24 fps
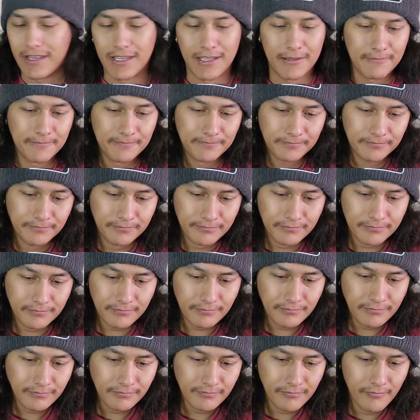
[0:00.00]
up.
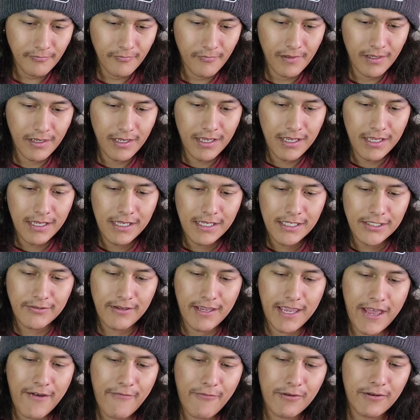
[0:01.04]
So
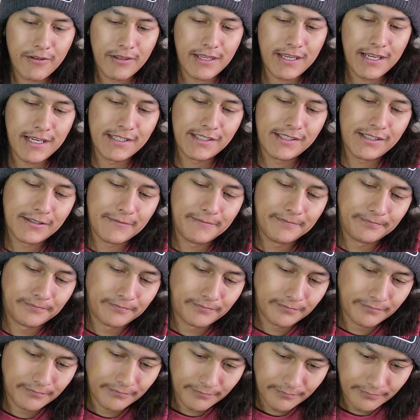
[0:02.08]
I have one of these.
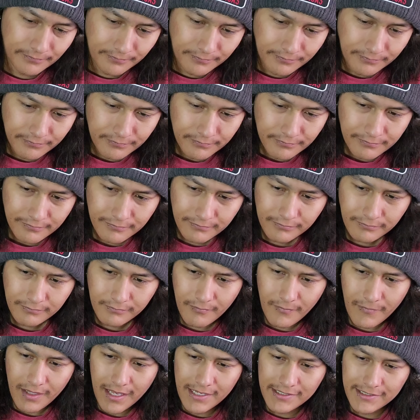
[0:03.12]

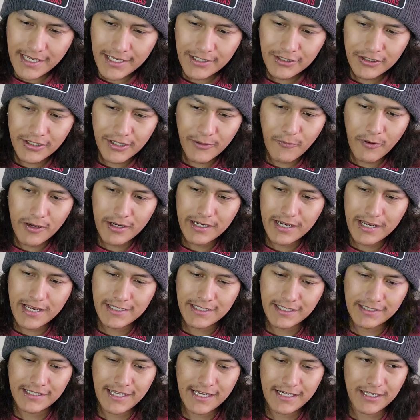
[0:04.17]
Essentially what it is,
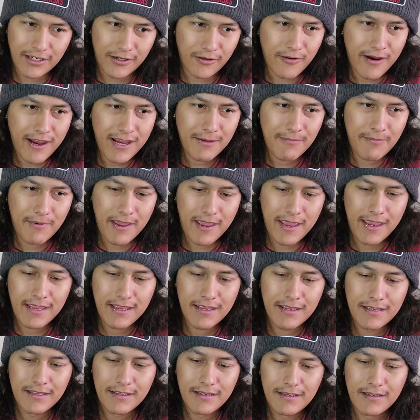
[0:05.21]
it's like a crankbait,
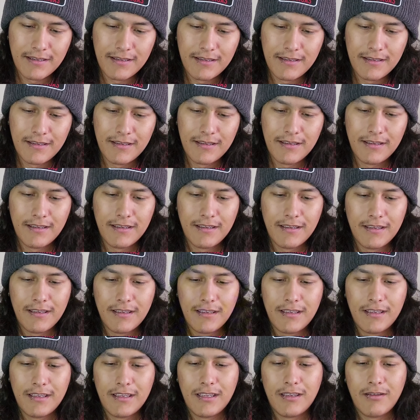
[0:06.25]

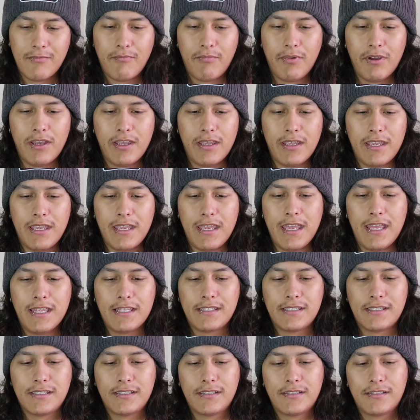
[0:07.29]
but
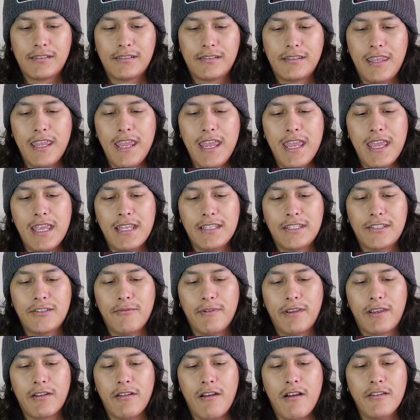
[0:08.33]
it's thin, so
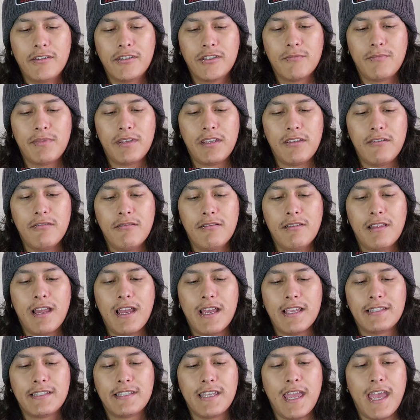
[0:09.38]
it could also be
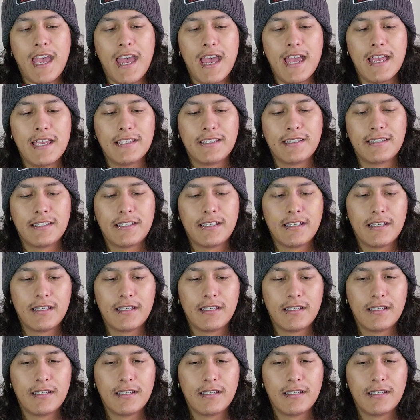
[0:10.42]
utilized as